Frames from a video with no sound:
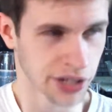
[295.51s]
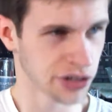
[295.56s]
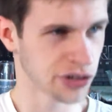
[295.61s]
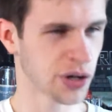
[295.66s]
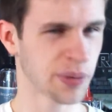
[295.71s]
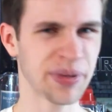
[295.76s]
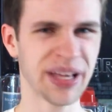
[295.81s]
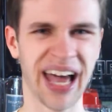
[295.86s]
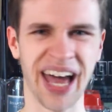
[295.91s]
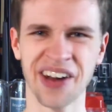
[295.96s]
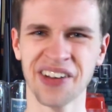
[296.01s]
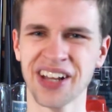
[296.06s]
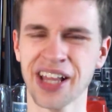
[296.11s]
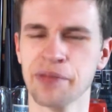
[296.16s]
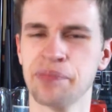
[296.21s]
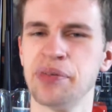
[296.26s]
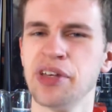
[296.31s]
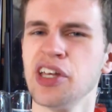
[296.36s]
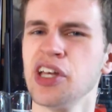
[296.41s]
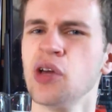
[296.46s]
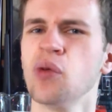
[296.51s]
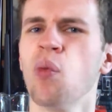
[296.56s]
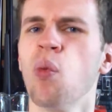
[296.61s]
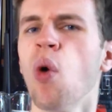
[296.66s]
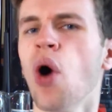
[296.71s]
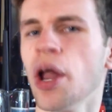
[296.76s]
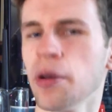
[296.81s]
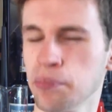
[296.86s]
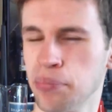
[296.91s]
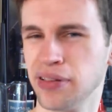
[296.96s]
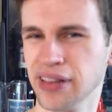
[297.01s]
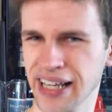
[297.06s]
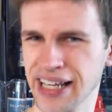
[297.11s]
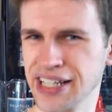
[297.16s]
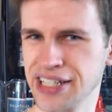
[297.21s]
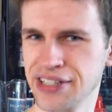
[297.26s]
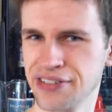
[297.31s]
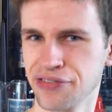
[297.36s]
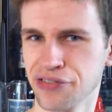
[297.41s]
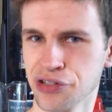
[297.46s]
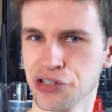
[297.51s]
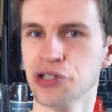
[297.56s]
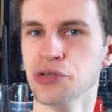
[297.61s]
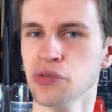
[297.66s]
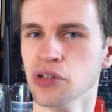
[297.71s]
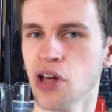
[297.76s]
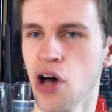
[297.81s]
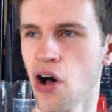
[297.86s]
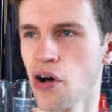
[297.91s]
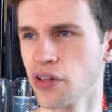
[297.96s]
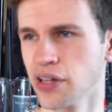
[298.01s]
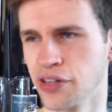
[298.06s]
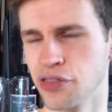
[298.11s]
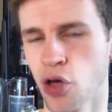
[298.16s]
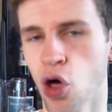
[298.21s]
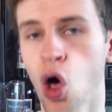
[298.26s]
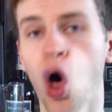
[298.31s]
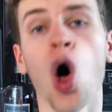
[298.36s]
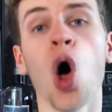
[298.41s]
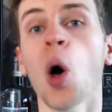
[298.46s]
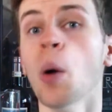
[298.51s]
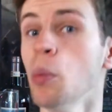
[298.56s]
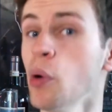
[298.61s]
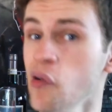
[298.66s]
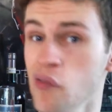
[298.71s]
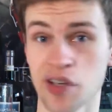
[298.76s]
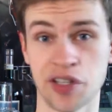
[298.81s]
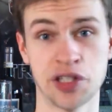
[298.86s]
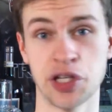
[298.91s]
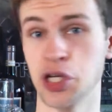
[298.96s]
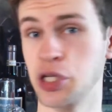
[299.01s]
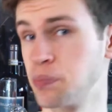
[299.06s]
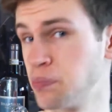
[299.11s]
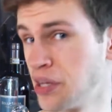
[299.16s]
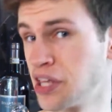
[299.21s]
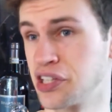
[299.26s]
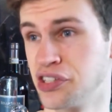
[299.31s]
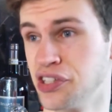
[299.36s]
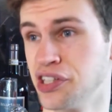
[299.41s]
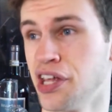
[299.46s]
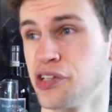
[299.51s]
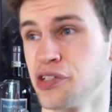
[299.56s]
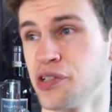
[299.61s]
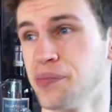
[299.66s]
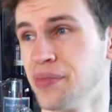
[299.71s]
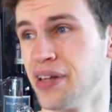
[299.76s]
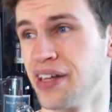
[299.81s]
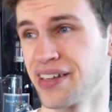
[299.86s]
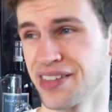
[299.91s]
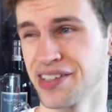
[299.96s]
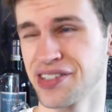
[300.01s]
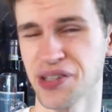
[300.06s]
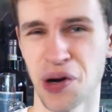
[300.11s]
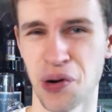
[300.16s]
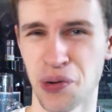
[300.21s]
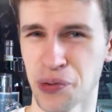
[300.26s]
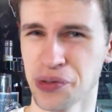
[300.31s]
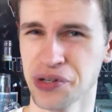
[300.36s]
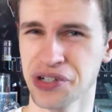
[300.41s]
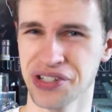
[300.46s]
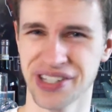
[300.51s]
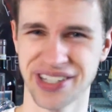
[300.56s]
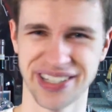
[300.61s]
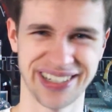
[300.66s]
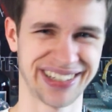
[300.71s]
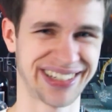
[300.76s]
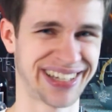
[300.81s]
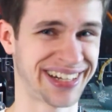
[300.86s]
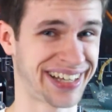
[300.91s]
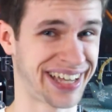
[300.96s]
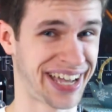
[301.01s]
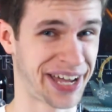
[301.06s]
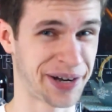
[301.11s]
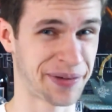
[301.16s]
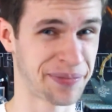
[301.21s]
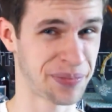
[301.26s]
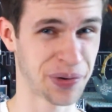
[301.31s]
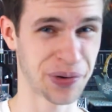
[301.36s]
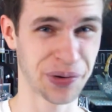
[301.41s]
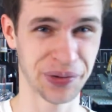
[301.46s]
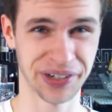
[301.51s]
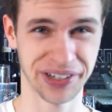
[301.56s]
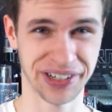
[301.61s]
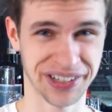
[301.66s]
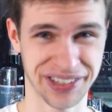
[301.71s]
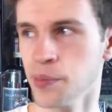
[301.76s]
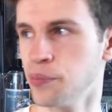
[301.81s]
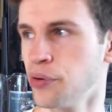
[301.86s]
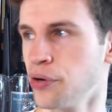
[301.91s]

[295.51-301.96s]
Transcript: And you know me, I don't like being in one place for too long. Like, the whole movie takes place in the desert. I'm like, this orange is gonna get kind of boring.